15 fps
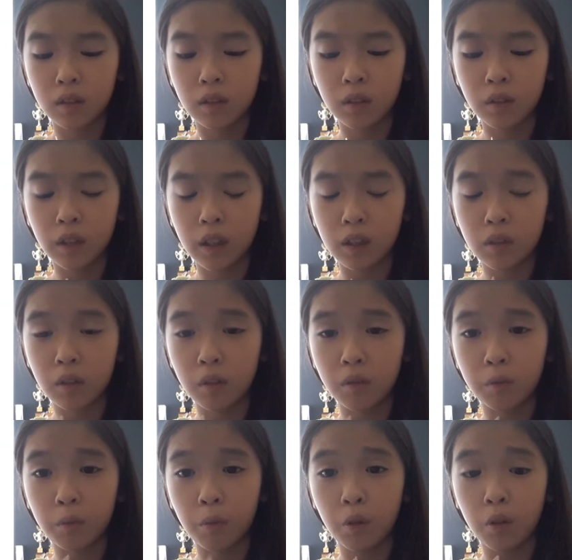do you guys know
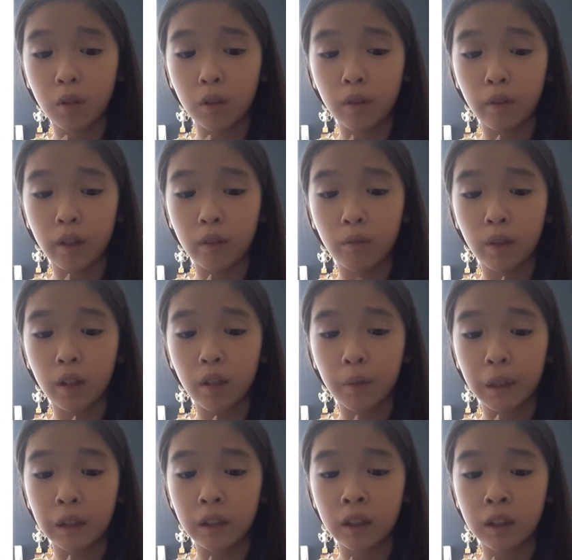more great way
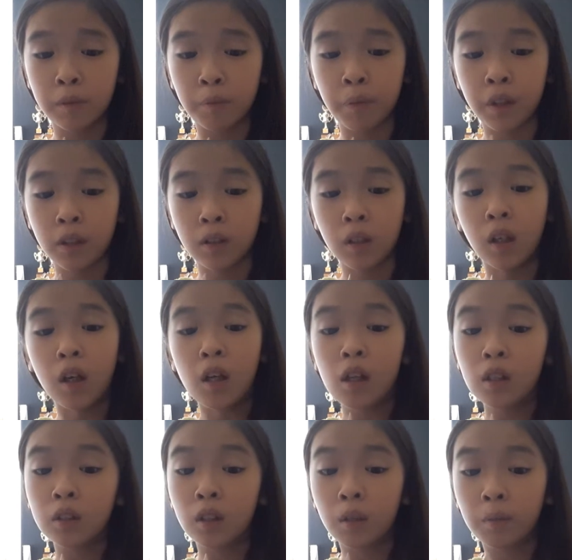about these pins?
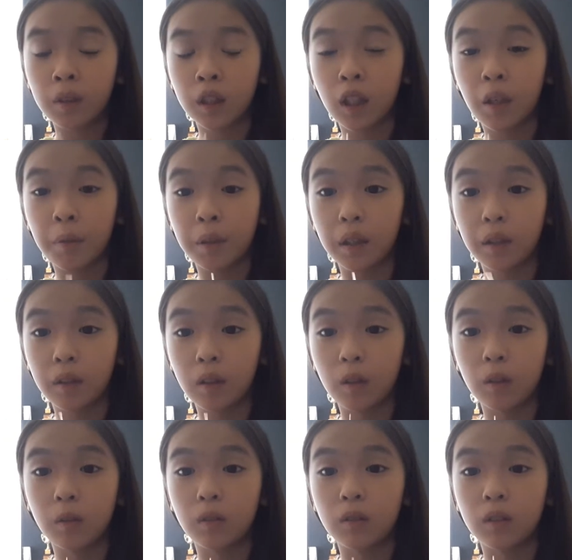Tell me in the comment down
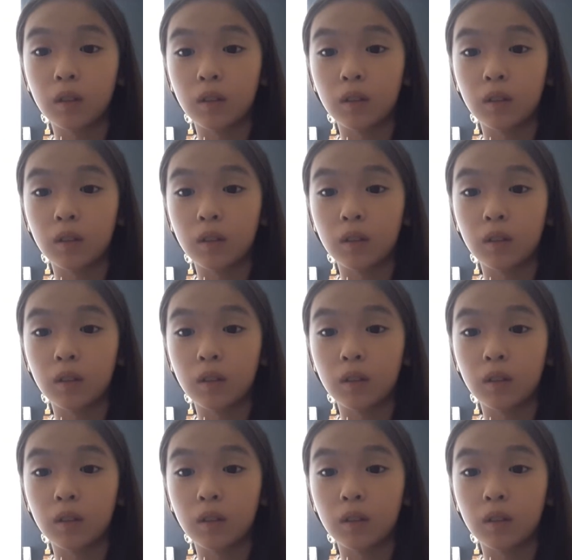below.